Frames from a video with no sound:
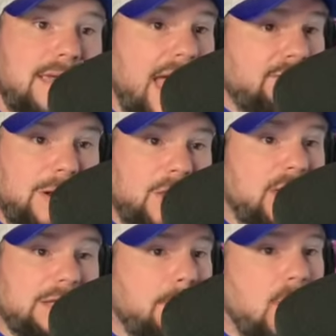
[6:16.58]
everybody
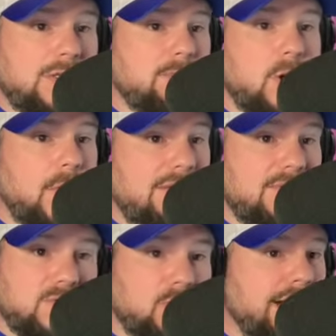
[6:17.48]
thought the Baltimore
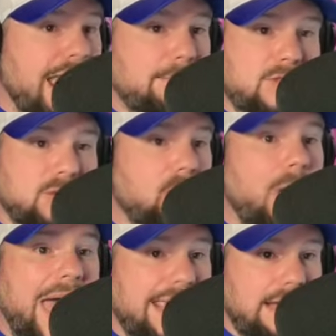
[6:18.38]
Ravens were an absolute
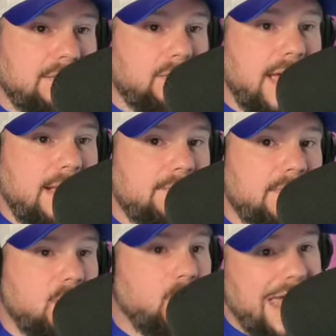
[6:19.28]
wagon, right?
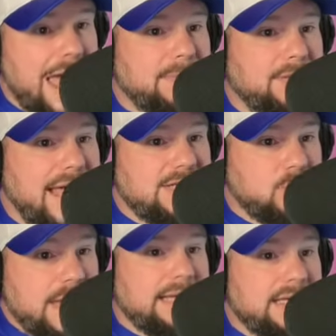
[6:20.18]
What happened last
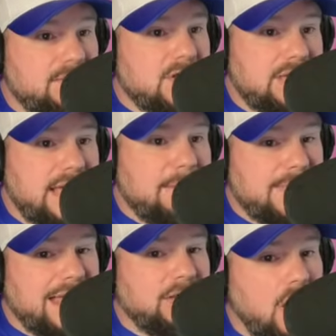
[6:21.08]
week in a division game?
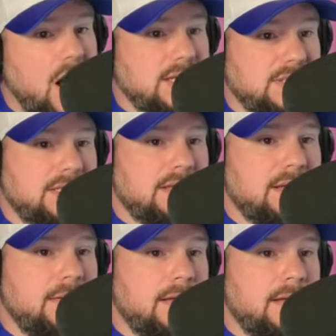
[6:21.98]
They lost
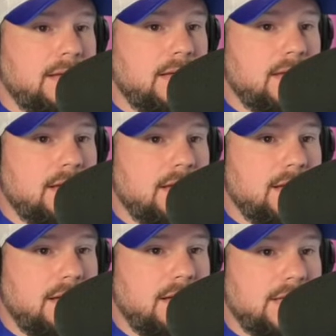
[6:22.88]

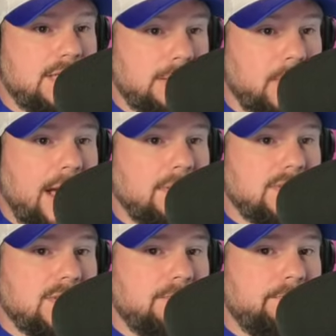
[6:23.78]
to the
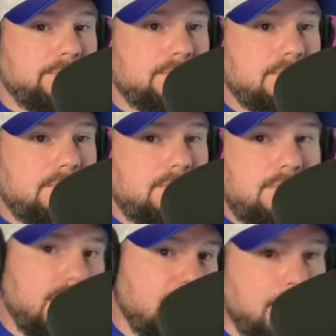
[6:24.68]
Browns.
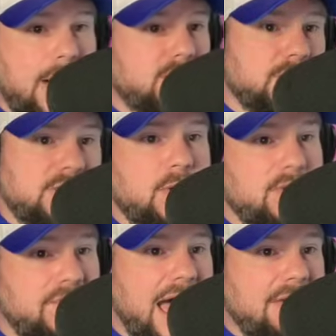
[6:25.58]
The Browns were
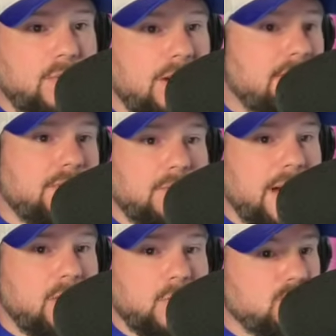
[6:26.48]
2-5 or whatever the
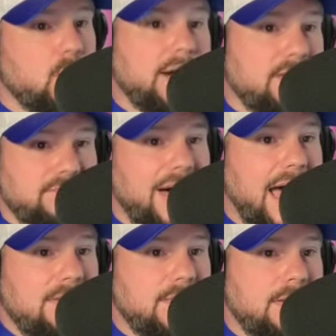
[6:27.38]
record was,
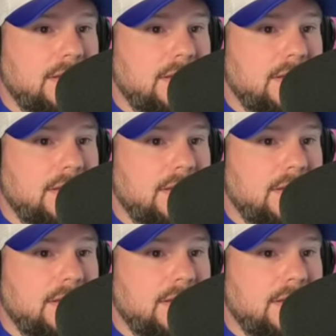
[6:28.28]
1-5.